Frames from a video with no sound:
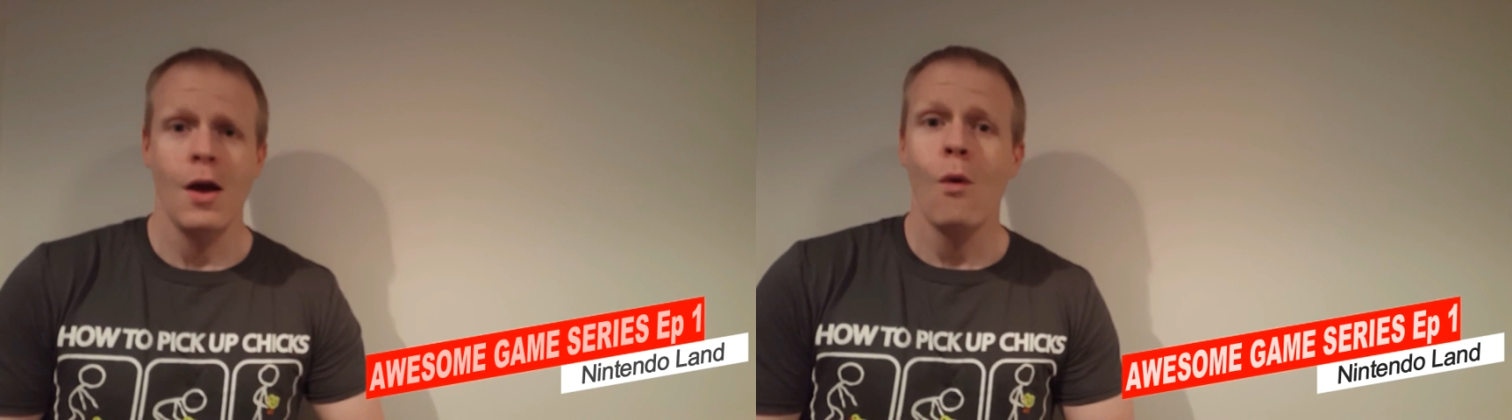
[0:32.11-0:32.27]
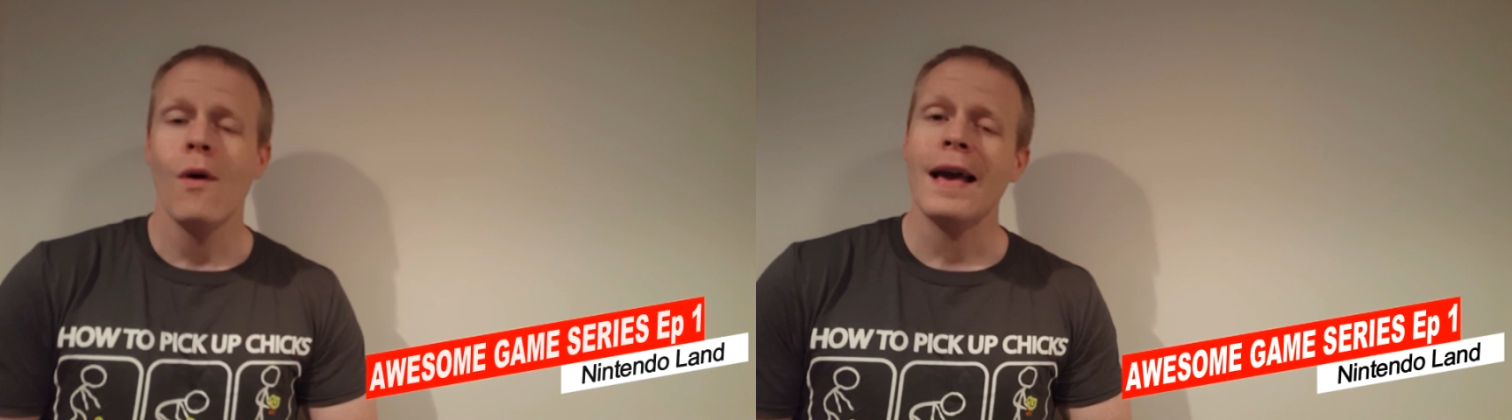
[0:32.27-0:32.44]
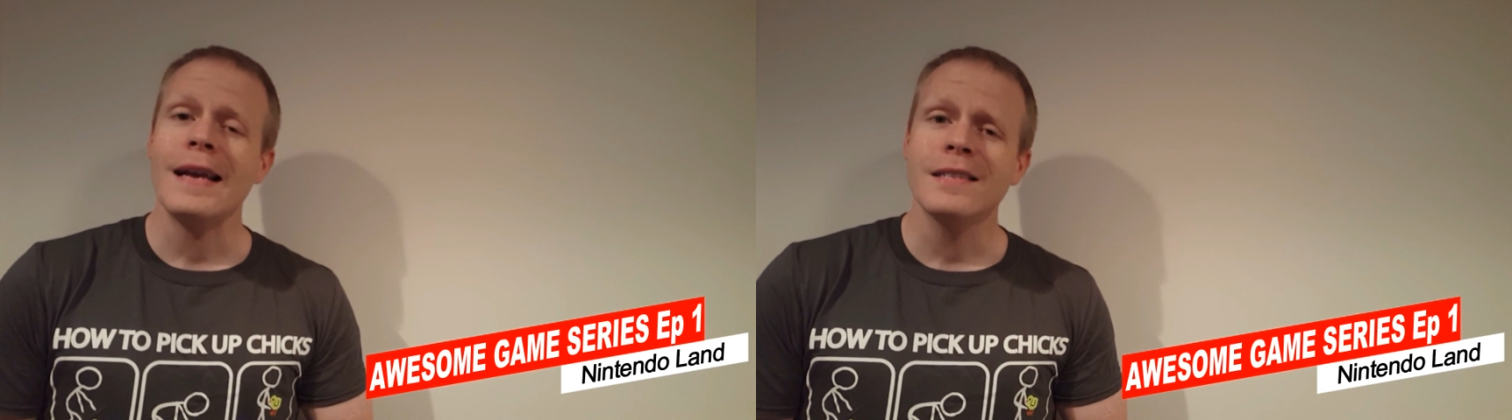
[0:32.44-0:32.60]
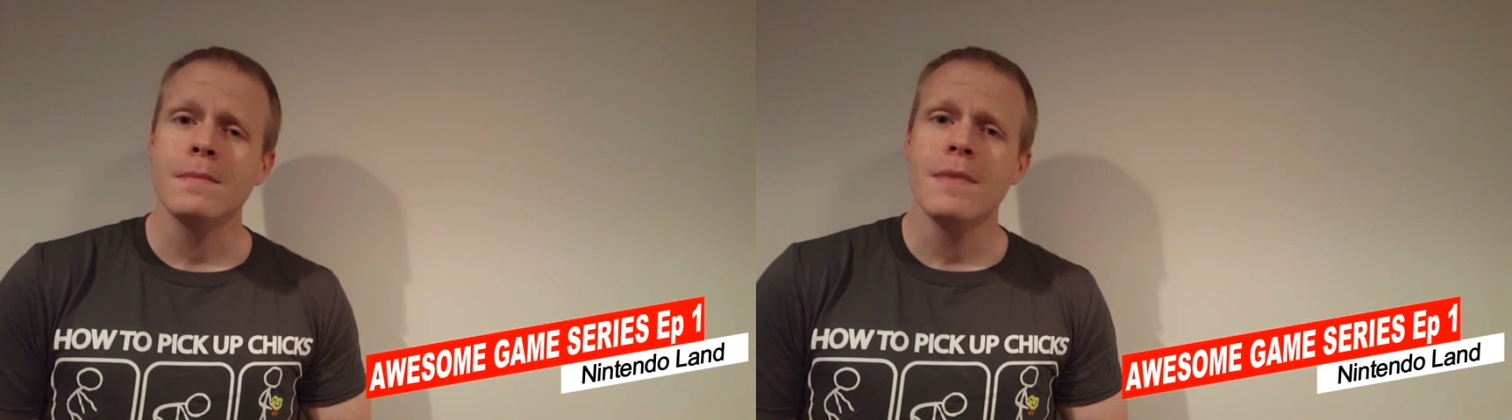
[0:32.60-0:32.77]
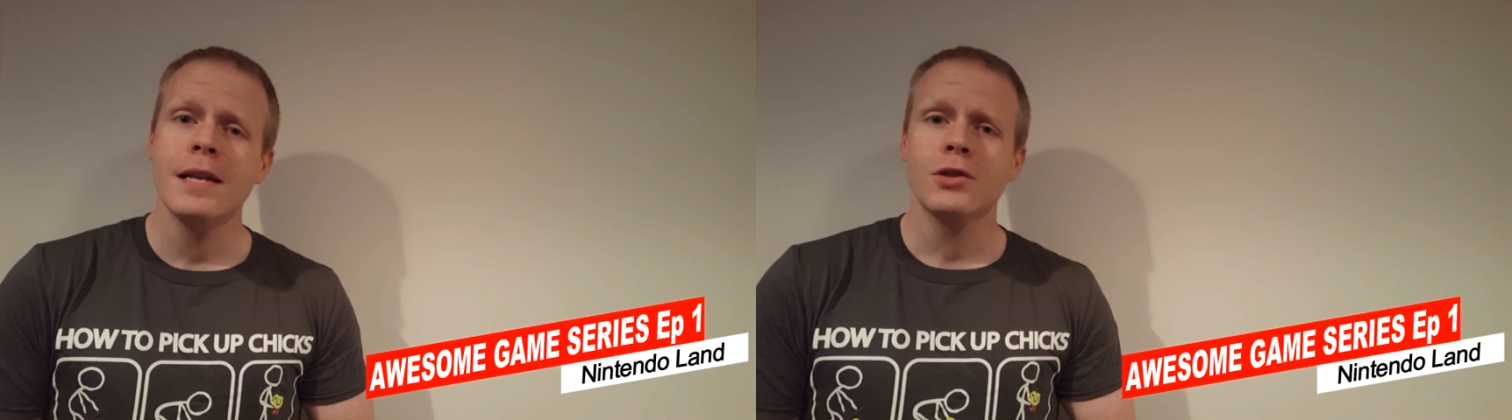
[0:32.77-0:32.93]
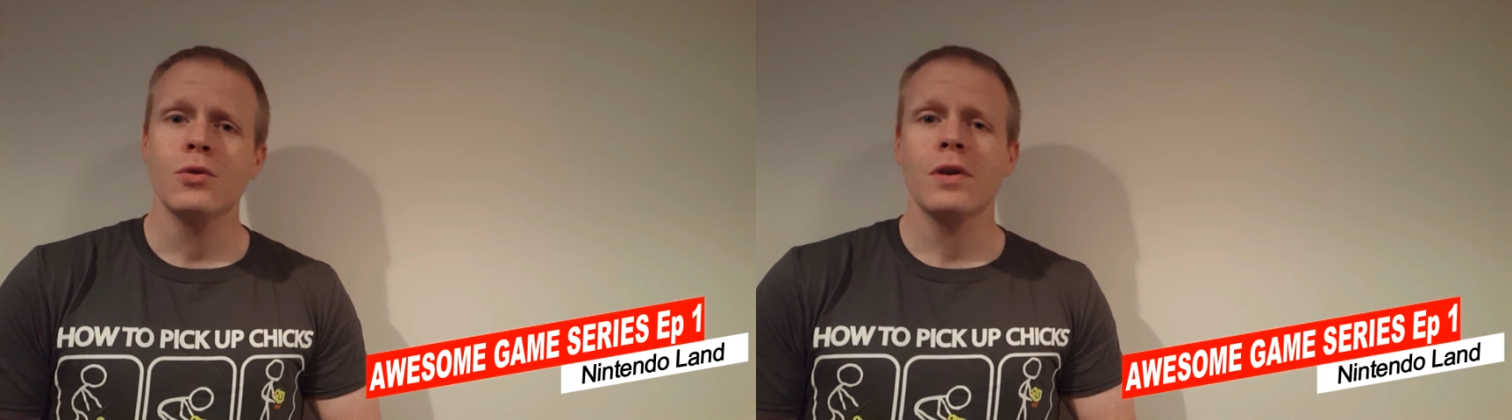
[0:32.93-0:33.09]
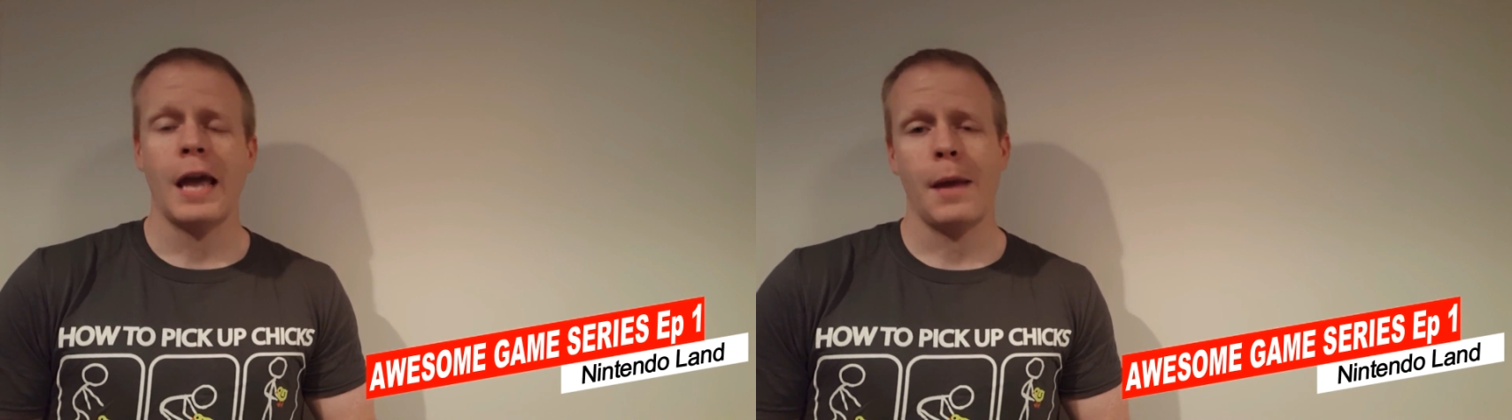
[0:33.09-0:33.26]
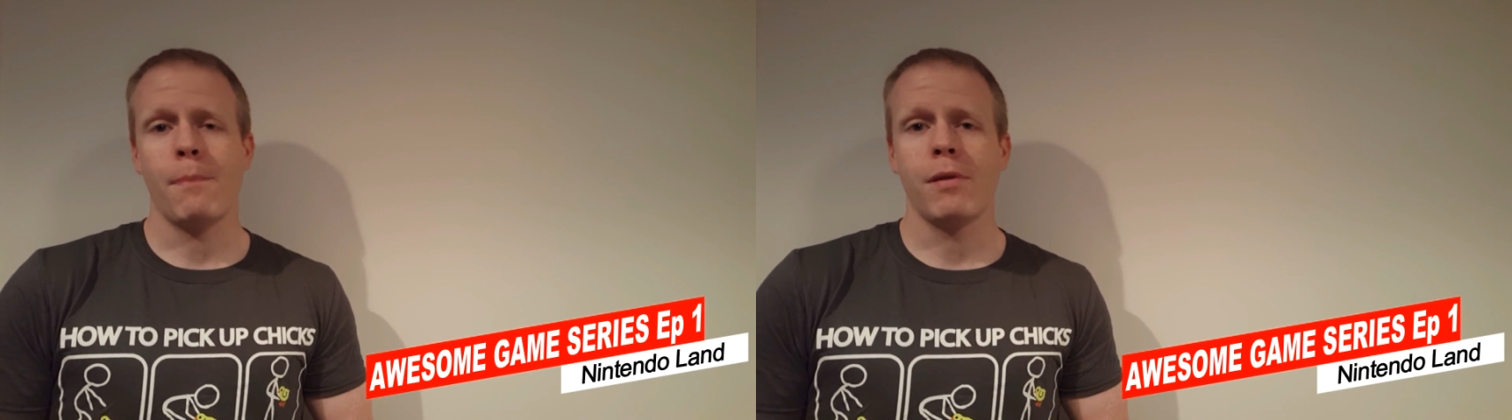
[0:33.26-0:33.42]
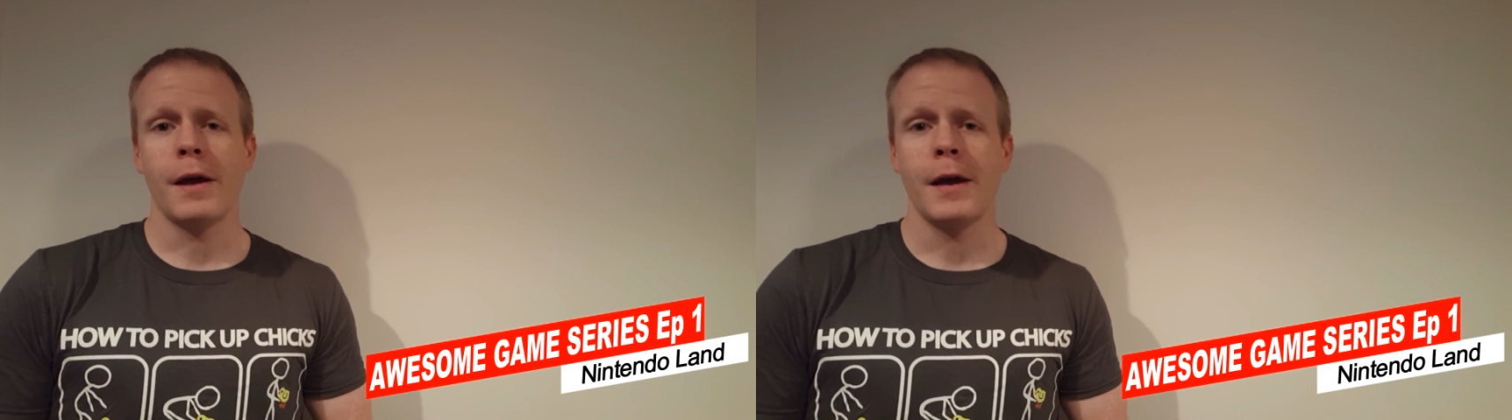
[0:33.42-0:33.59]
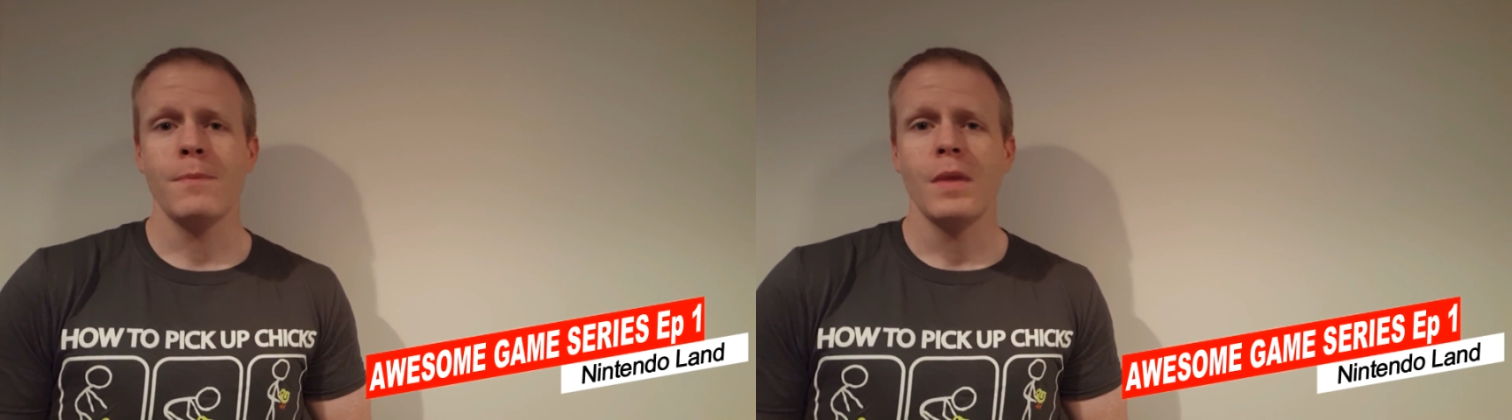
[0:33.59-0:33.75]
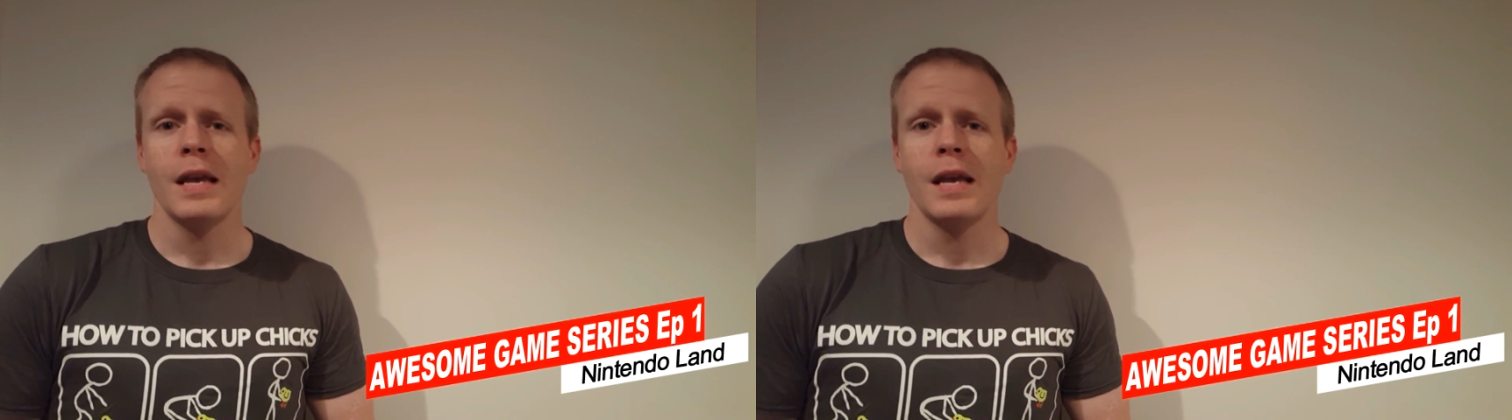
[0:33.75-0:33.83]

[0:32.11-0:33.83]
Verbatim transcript: Well, asymmetrical gameplay